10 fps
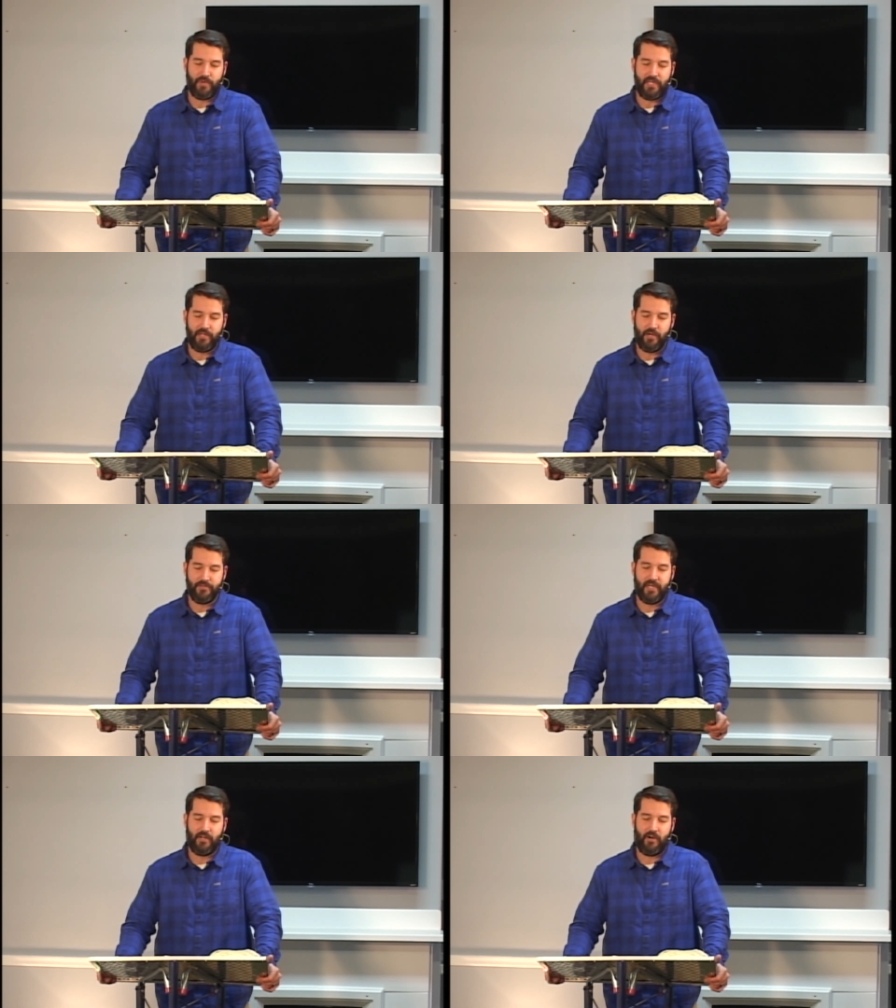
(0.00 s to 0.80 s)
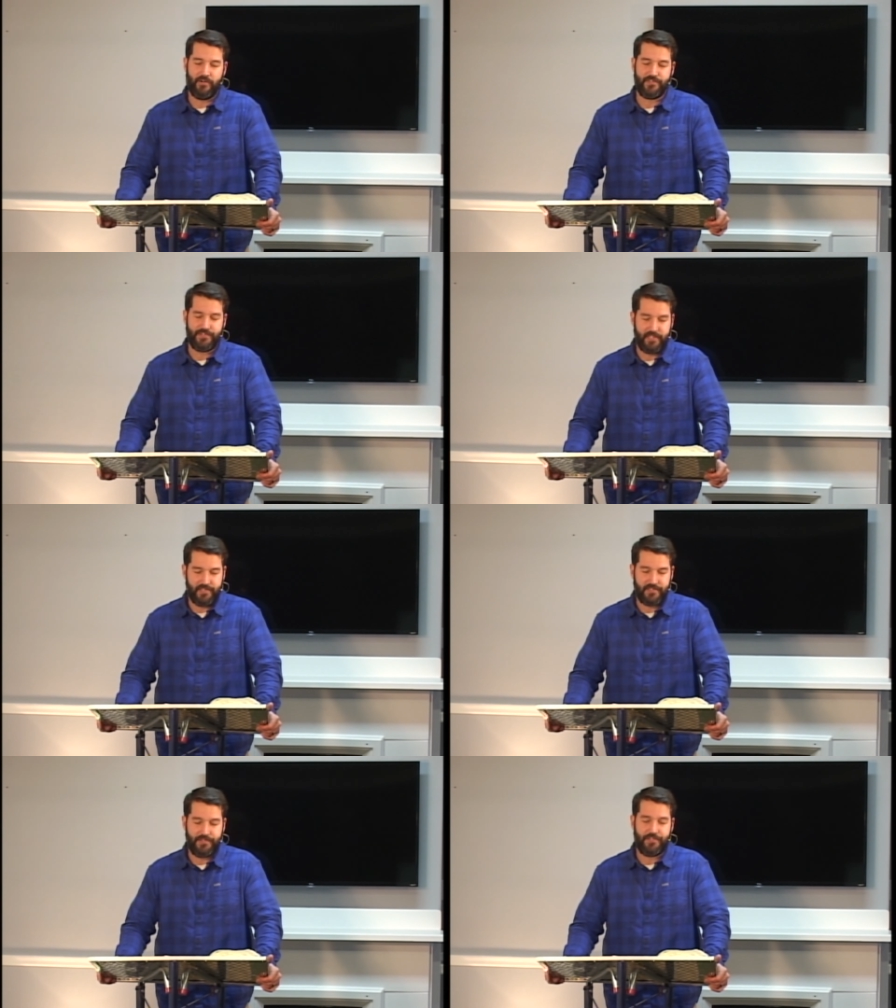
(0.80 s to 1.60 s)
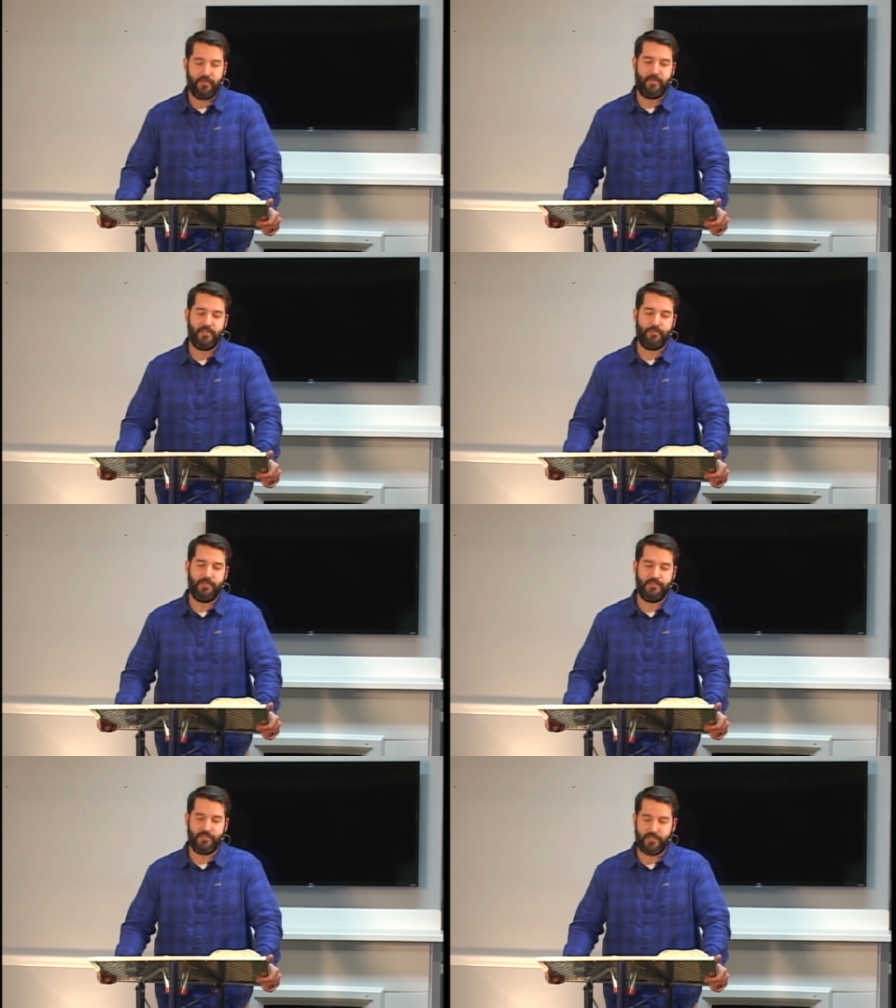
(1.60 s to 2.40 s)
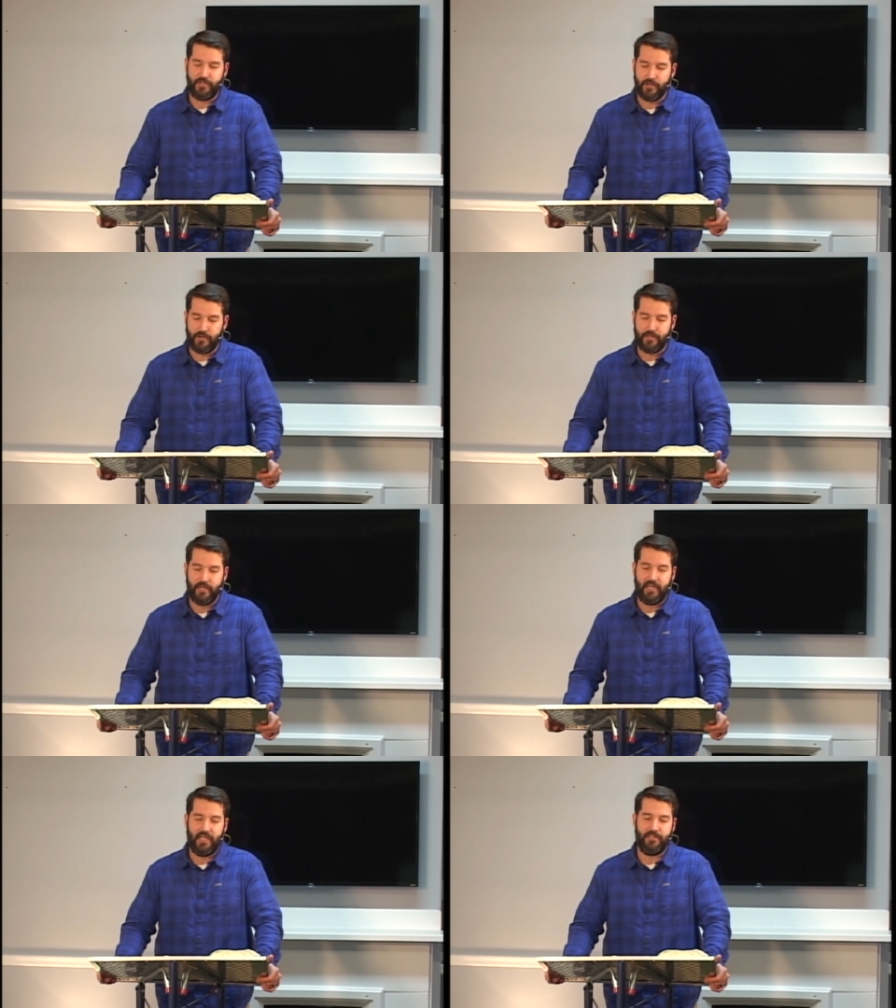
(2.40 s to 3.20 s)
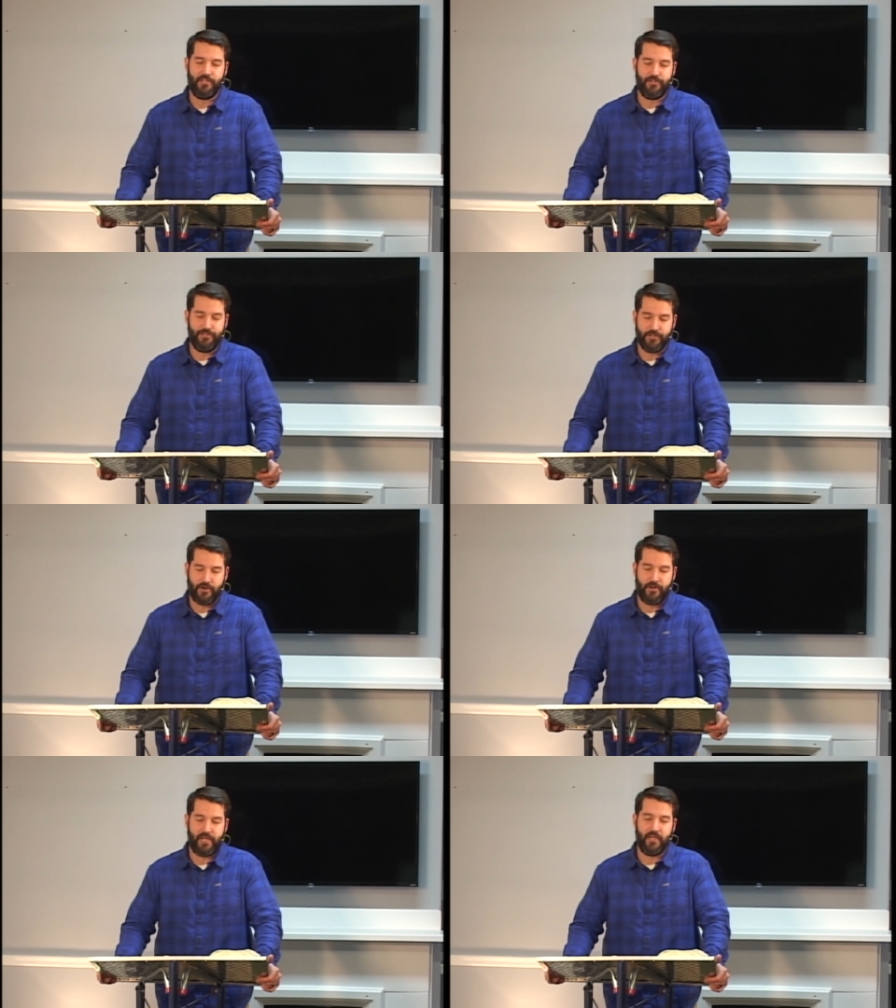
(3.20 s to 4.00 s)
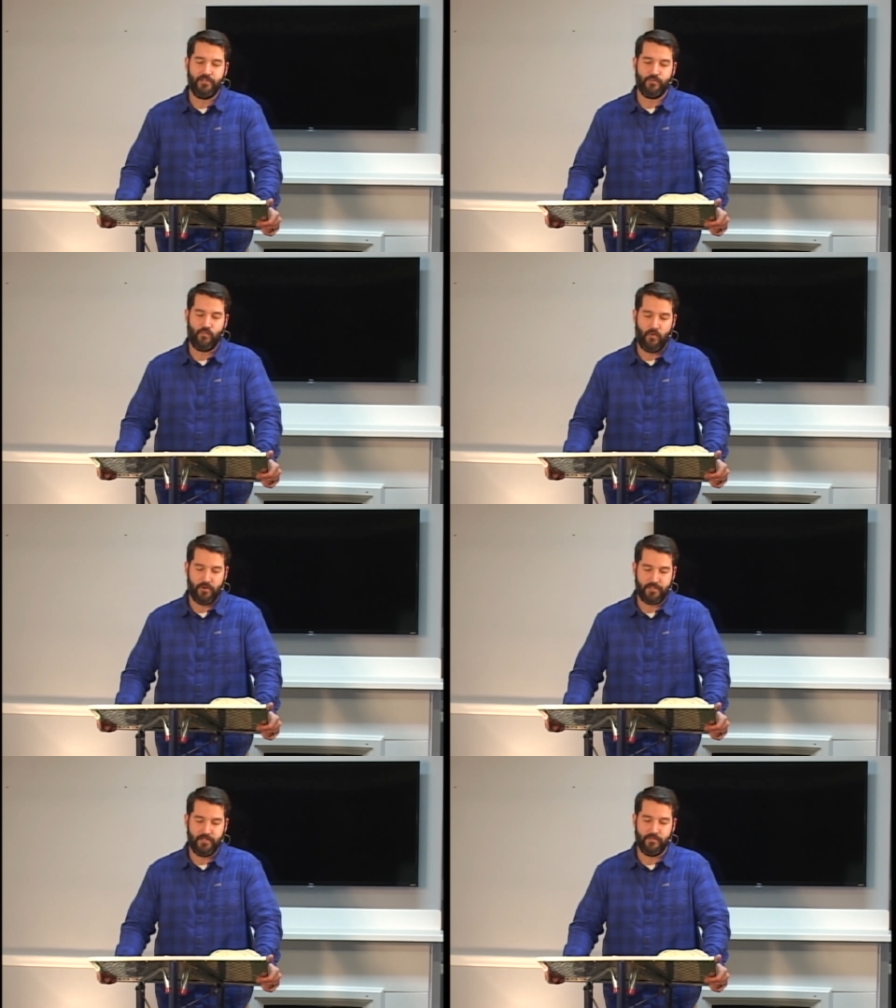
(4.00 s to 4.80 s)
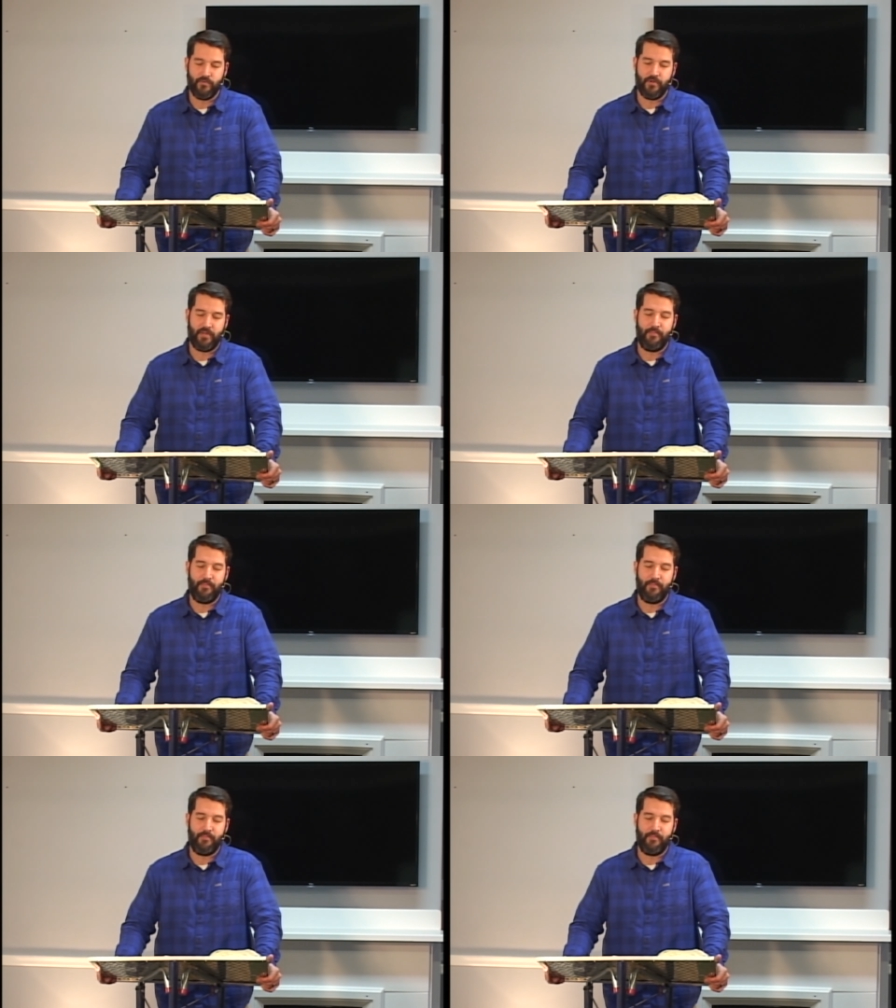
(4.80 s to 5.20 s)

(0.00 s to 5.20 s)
we know that our citizenship has been secured and the journey is worth it, Lord.